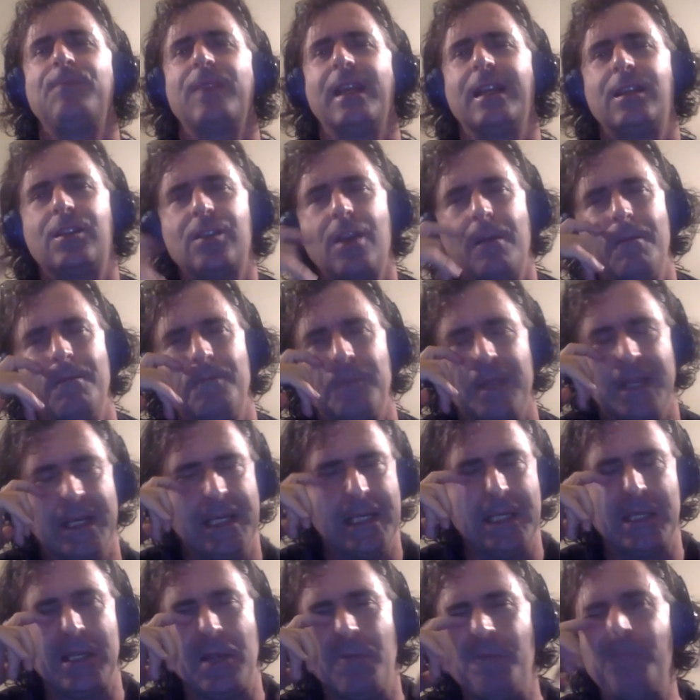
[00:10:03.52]
some
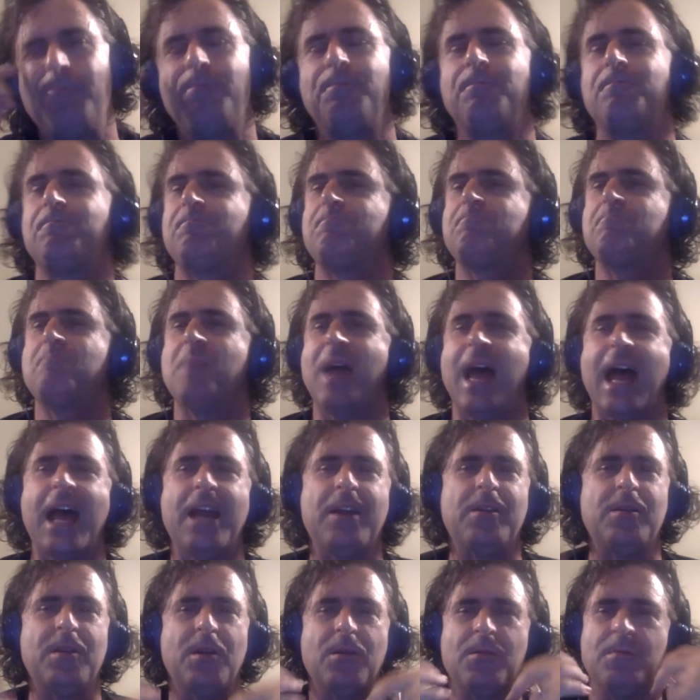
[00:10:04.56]
I
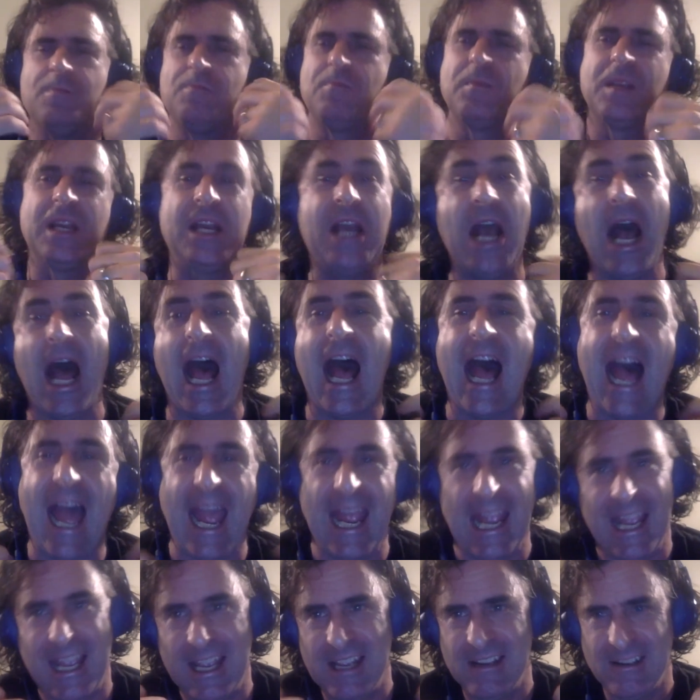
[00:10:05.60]
don't know,
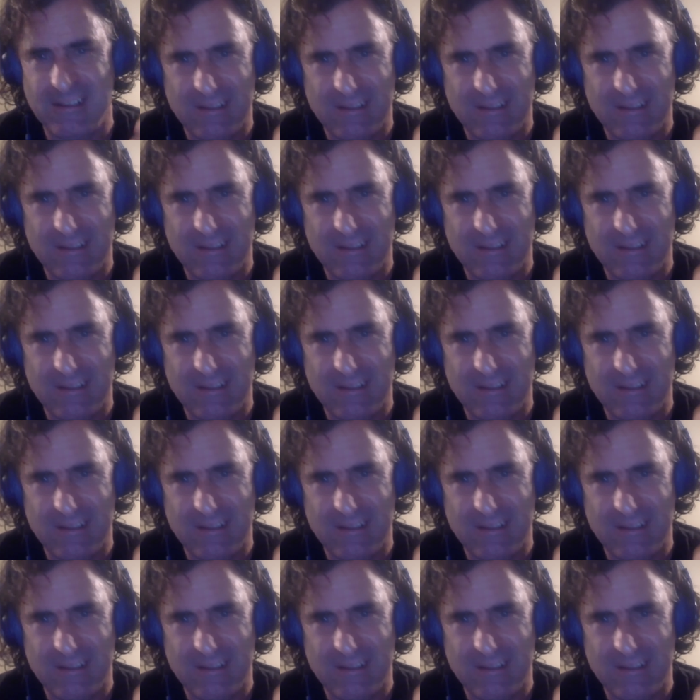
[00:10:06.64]
guy